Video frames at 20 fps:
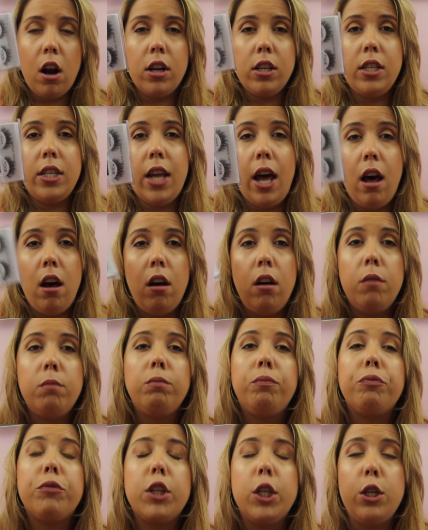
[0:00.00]

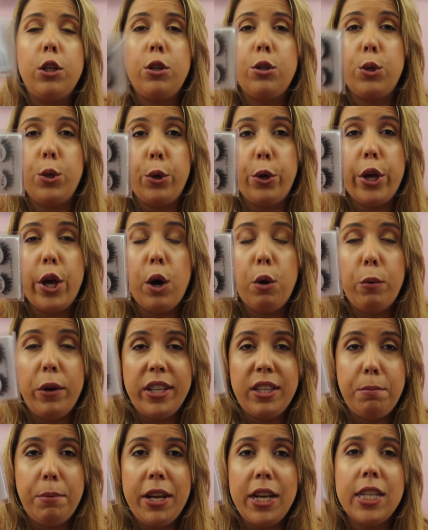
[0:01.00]
Ardell Studio
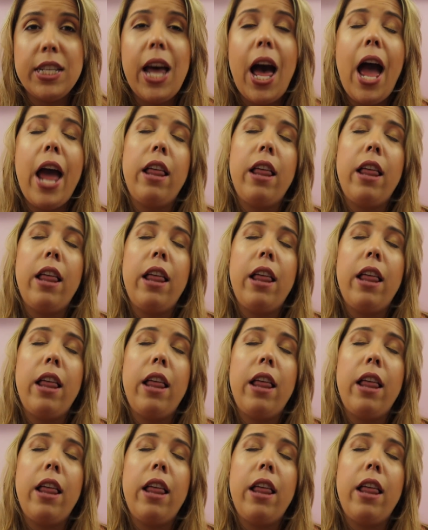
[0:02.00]
Wispies.